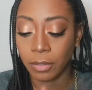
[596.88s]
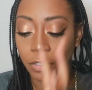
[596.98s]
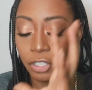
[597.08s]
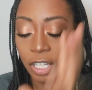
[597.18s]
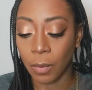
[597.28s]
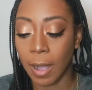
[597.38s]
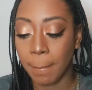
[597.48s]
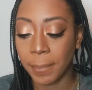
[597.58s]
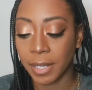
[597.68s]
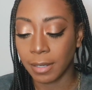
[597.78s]
show
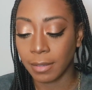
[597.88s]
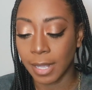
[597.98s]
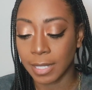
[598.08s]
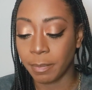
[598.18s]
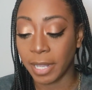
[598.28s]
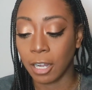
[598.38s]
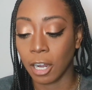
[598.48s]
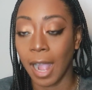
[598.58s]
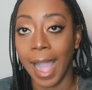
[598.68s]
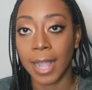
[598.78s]
up as
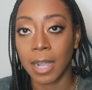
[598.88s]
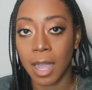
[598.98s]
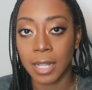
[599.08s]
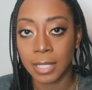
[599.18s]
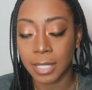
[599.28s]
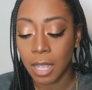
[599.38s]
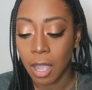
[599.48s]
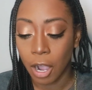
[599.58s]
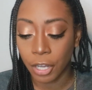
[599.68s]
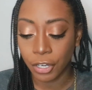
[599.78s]
bigger icons
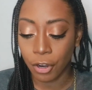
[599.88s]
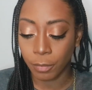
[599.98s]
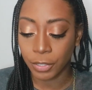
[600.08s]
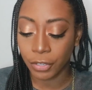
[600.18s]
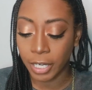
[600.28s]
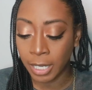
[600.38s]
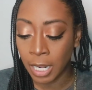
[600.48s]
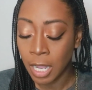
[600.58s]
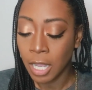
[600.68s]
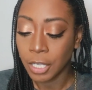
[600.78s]
on your home
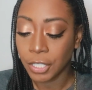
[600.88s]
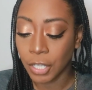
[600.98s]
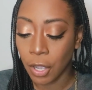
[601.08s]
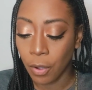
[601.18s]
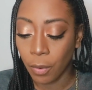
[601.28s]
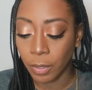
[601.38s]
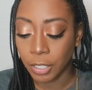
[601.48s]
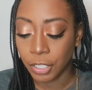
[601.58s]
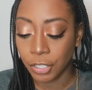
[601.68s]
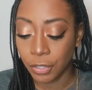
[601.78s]
screen.
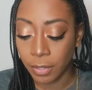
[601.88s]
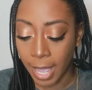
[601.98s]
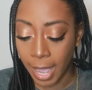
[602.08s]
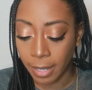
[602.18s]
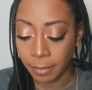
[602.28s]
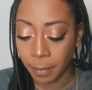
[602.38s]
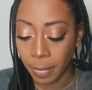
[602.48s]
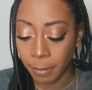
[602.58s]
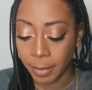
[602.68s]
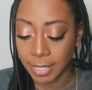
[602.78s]
So to do that,
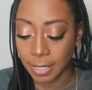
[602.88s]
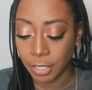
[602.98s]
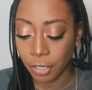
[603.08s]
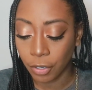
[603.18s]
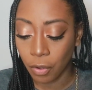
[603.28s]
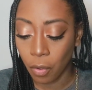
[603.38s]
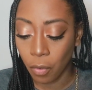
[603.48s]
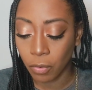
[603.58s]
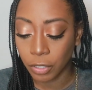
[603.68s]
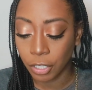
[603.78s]
basically you're gonna
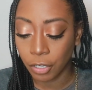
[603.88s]
hold